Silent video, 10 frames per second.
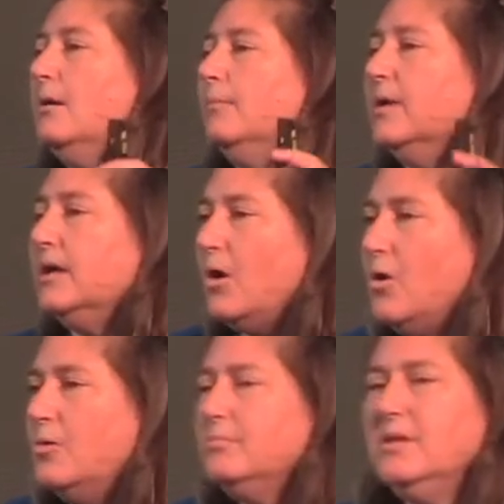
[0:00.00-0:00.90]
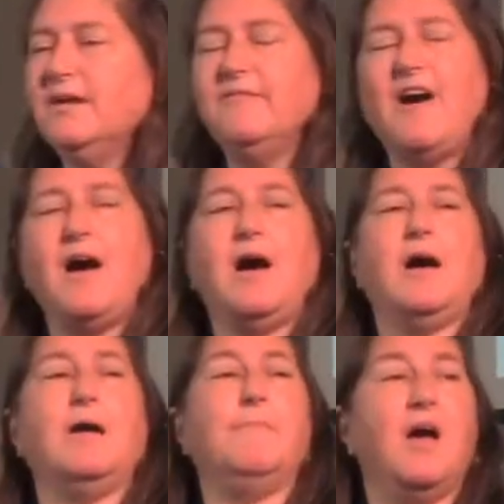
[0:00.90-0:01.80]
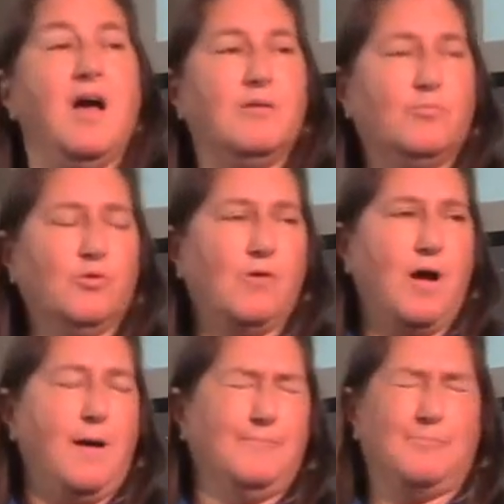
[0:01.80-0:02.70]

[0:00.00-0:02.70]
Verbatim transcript: But Om Navam Baram,